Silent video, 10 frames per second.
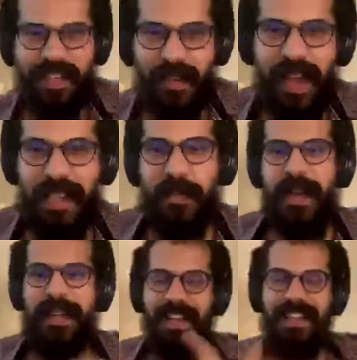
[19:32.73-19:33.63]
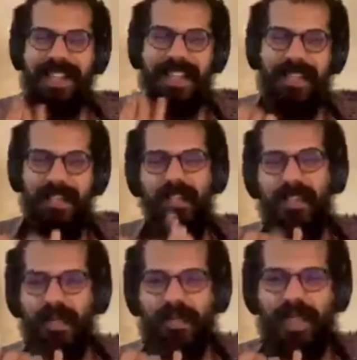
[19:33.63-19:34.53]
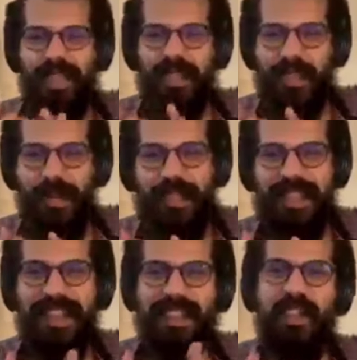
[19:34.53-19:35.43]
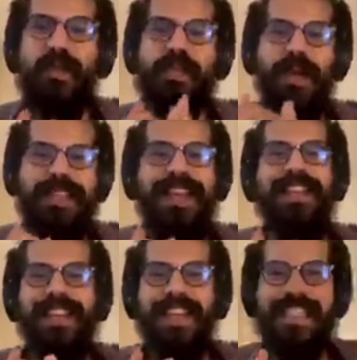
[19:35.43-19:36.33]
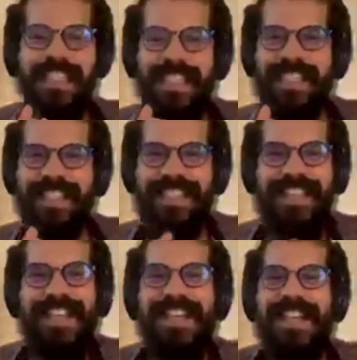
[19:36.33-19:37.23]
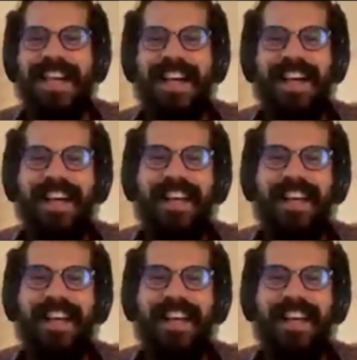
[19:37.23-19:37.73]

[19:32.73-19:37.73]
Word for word: So it has my little sister. She's 15 years old, and she was my technical assistant. Uh,